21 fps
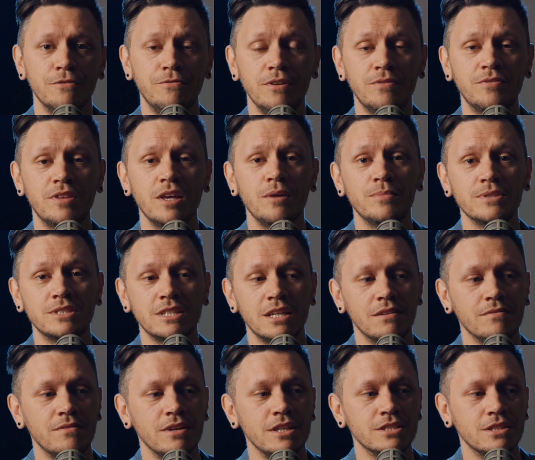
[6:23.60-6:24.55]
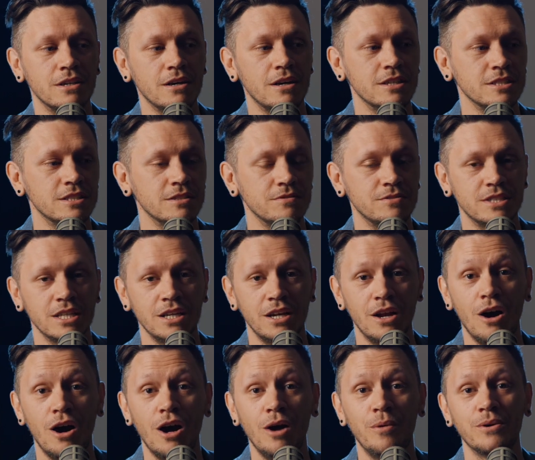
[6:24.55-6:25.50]
15% of these guys have said,
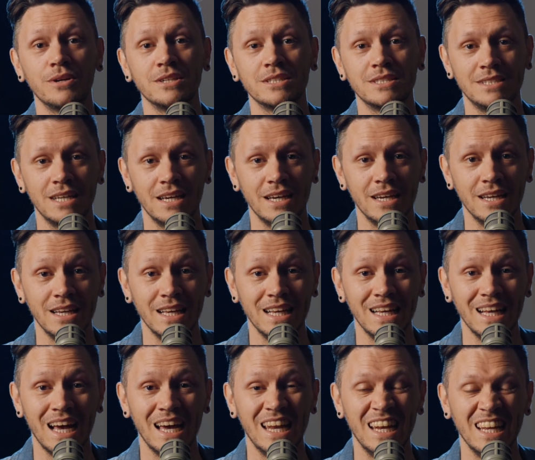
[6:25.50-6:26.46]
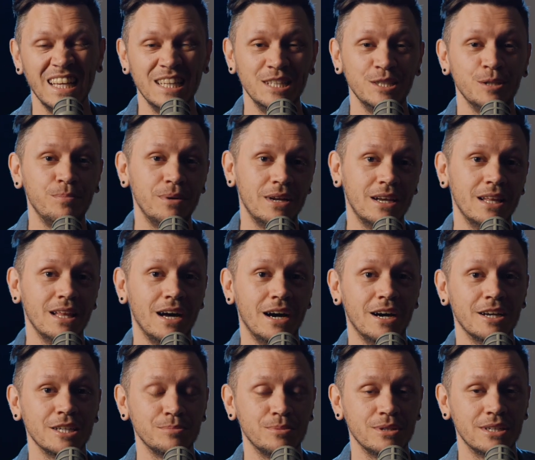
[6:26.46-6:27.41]
I want to stay an independent
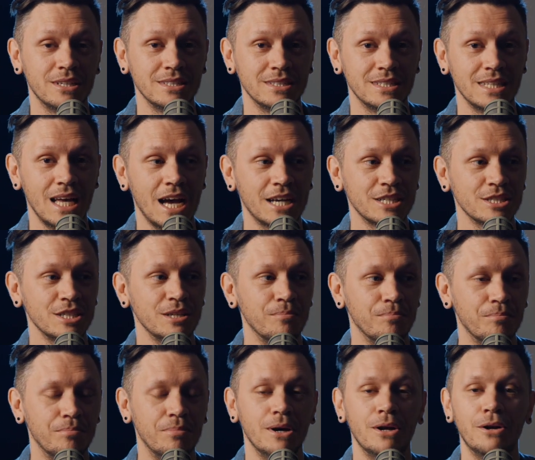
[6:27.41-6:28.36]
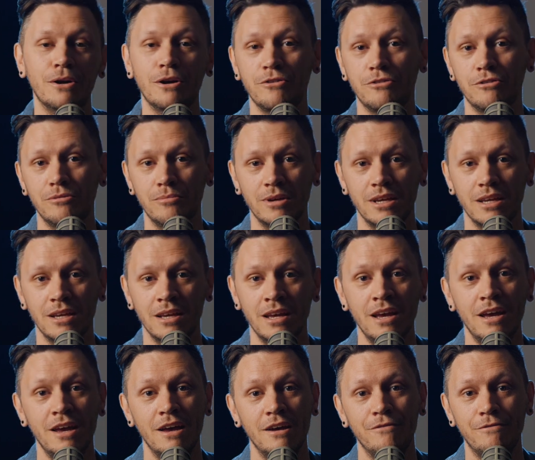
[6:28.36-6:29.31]
artist because it's actually better off for me
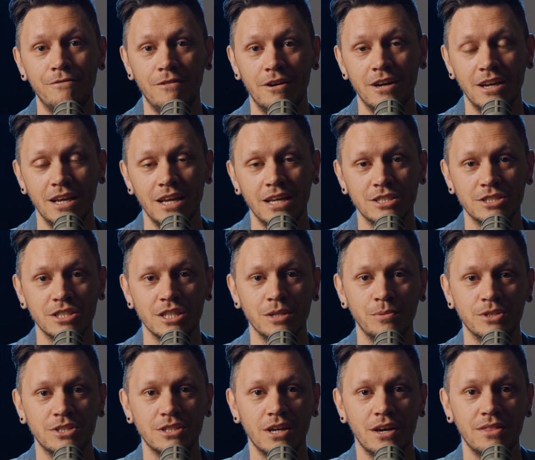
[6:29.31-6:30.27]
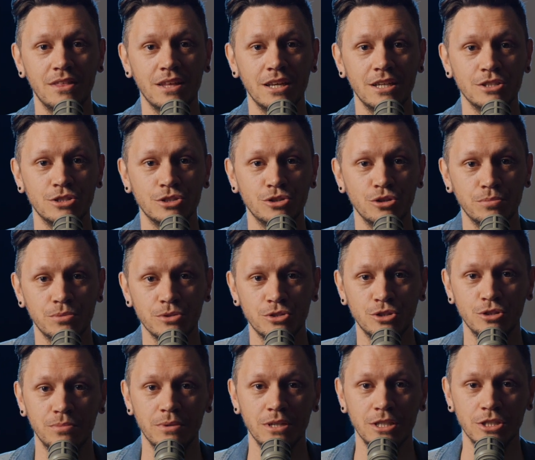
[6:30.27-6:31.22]
financially, which I think is super, super